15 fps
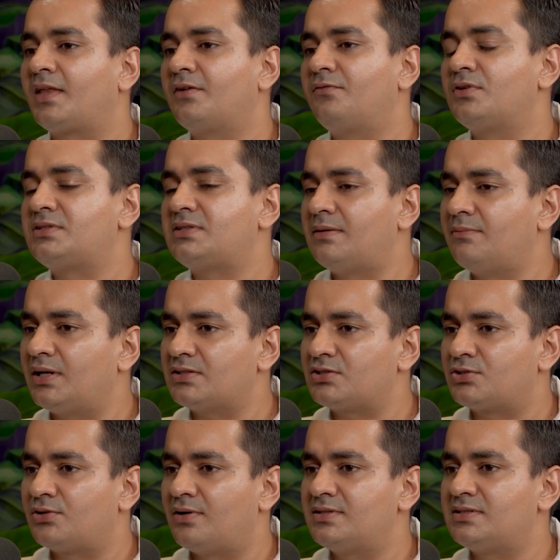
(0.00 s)
For some
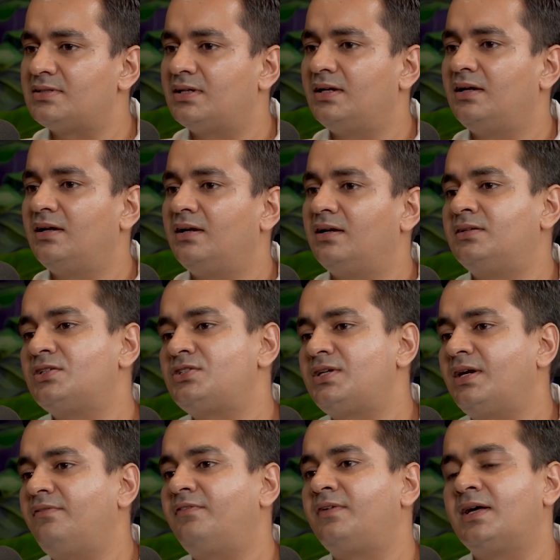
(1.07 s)
restaurants, the
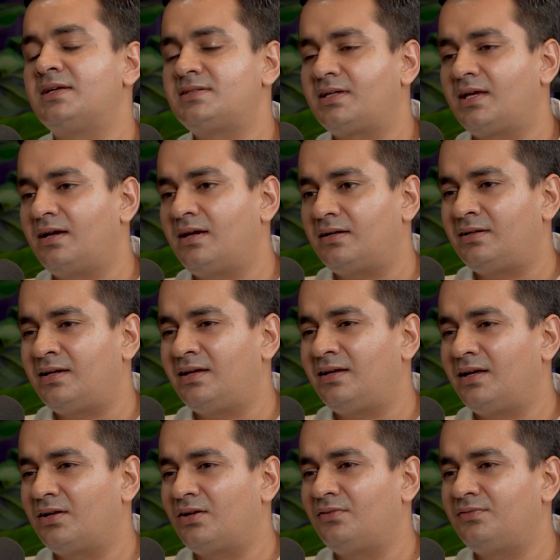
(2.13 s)
chef does take
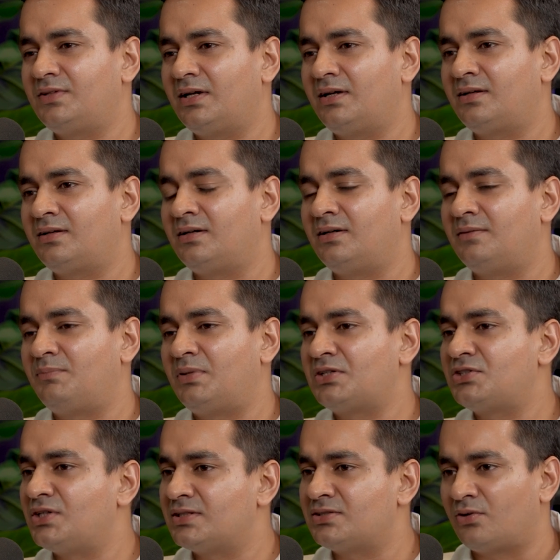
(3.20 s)
care of their
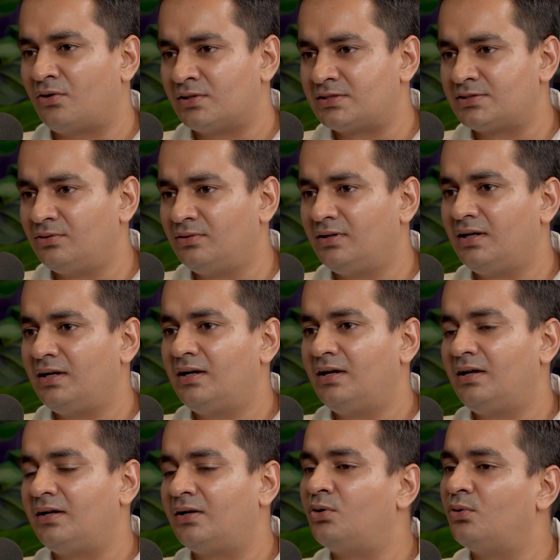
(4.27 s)
purchase also.
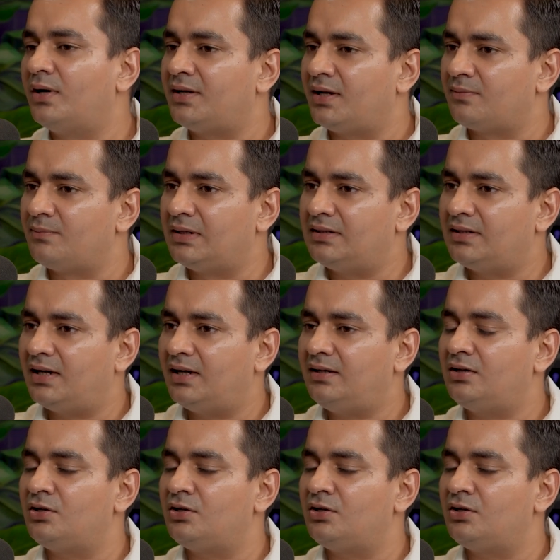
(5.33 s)
Do I recommend that?